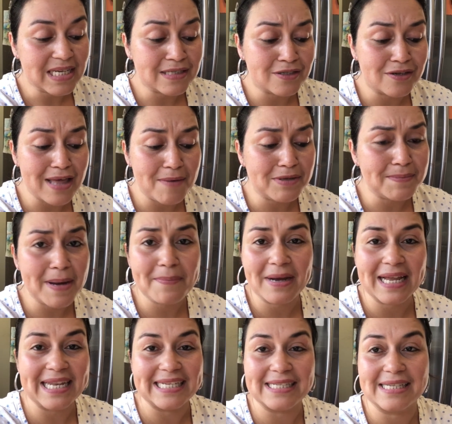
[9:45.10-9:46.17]
So that was my
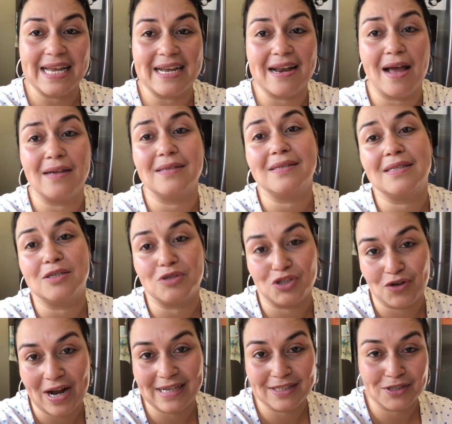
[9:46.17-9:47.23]
bucket list, and I'm still
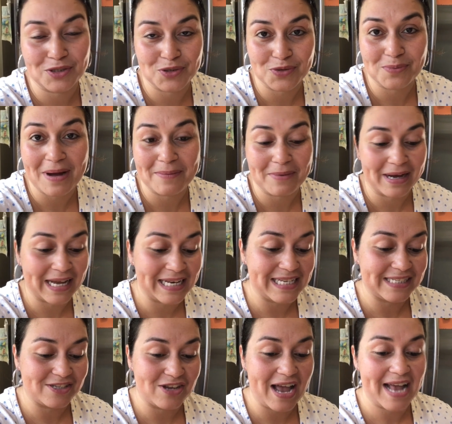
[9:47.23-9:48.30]
trying to do my bucket
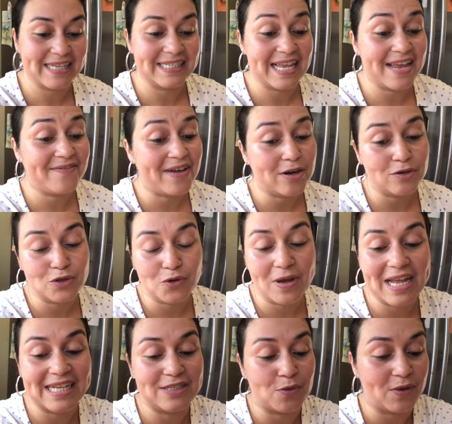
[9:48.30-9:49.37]
list, you guys. If I don't do
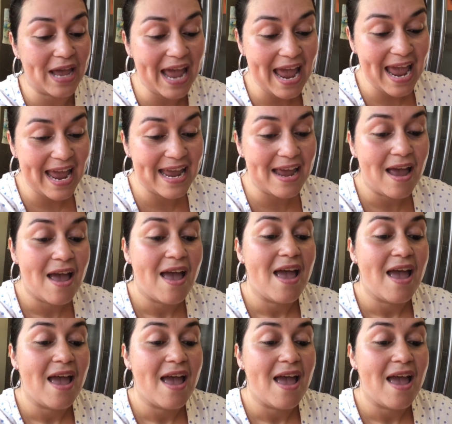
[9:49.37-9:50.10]
it, it's okay.